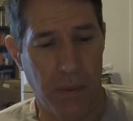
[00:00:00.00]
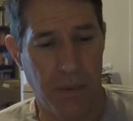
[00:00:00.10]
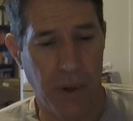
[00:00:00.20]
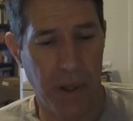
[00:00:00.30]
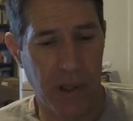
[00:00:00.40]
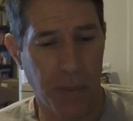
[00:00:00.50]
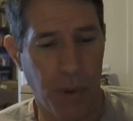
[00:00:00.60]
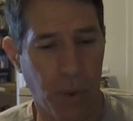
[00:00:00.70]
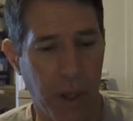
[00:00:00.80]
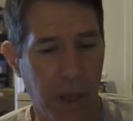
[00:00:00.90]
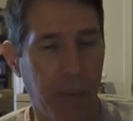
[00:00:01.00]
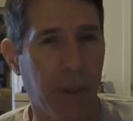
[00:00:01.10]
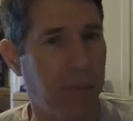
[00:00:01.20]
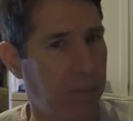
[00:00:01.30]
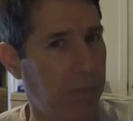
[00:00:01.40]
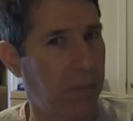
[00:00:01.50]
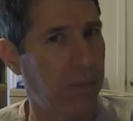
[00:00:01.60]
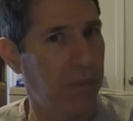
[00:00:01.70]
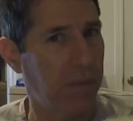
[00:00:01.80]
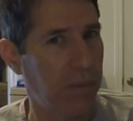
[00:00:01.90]
Very simple read, but
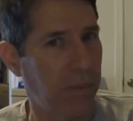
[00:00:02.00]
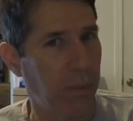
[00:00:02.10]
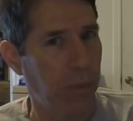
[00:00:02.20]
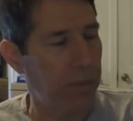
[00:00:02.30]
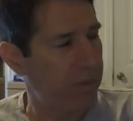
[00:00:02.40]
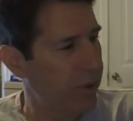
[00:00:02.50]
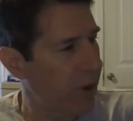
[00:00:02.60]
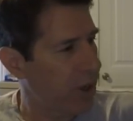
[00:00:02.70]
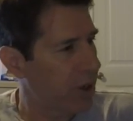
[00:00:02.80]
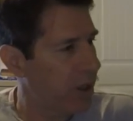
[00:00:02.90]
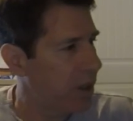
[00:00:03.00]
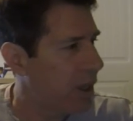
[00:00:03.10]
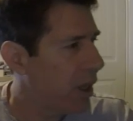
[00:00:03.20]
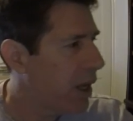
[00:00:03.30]
very good.